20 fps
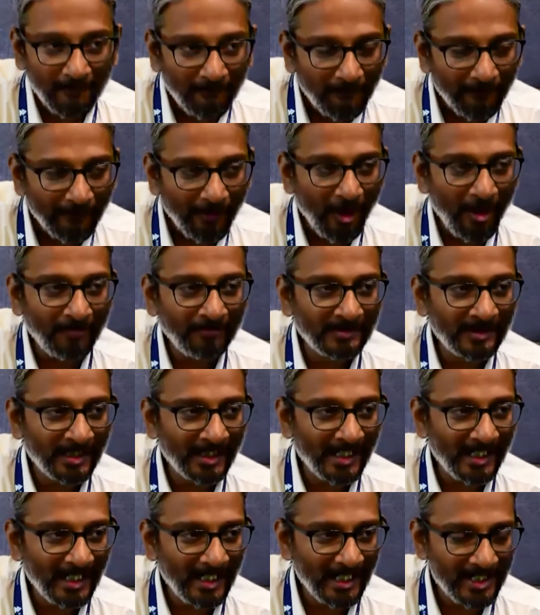from
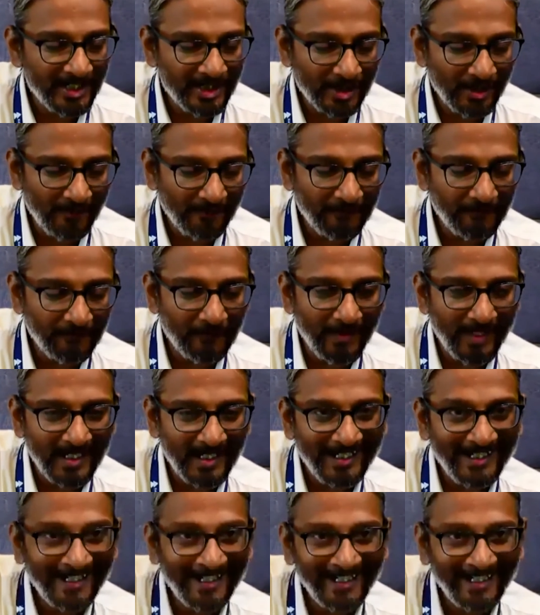the age of
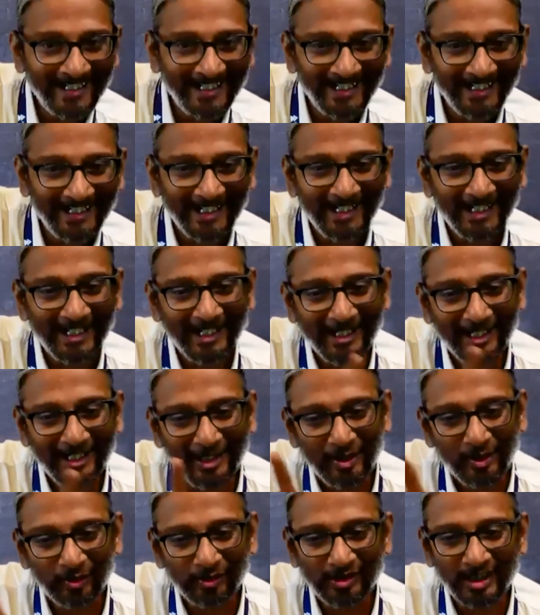20
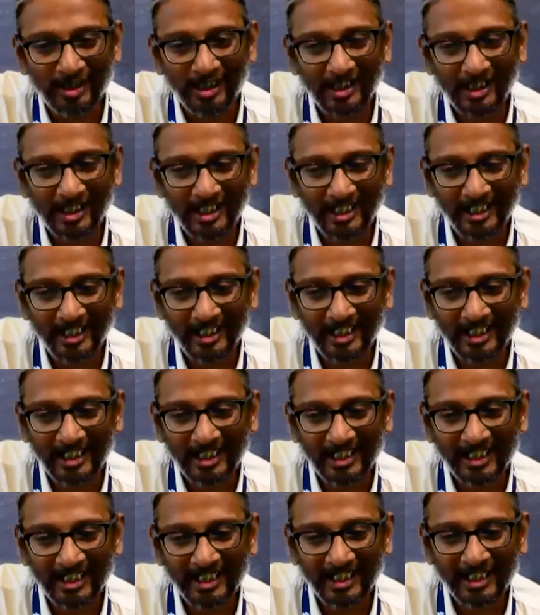to 30,
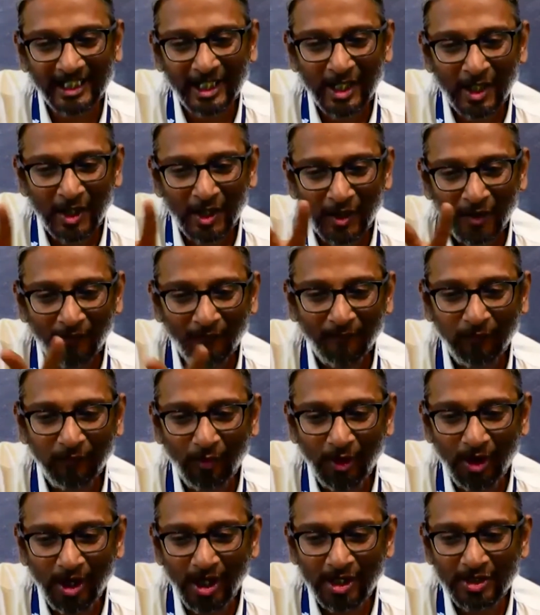
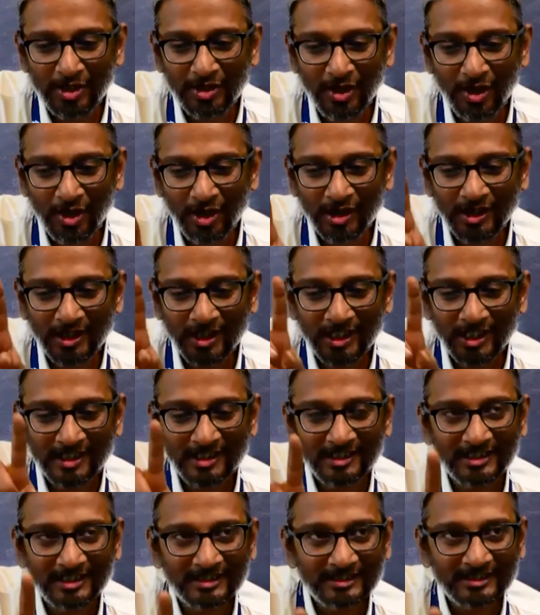focus on
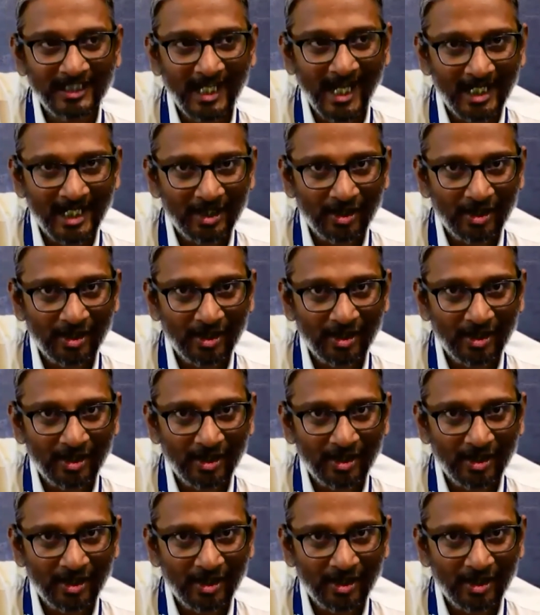that